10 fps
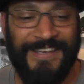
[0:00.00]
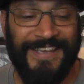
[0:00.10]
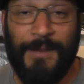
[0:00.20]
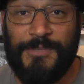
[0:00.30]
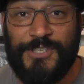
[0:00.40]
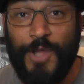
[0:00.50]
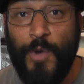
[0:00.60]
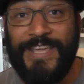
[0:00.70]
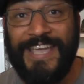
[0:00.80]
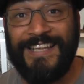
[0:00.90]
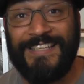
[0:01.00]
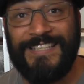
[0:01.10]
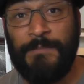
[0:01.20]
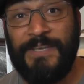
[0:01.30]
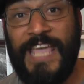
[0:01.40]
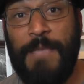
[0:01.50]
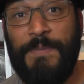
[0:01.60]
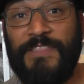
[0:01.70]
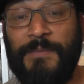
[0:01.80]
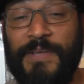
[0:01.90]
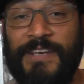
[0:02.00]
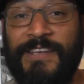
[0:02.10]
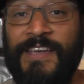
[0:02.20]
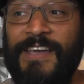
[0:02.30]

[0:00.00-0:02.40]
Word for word: And I'm slowly collecting them and keeping them and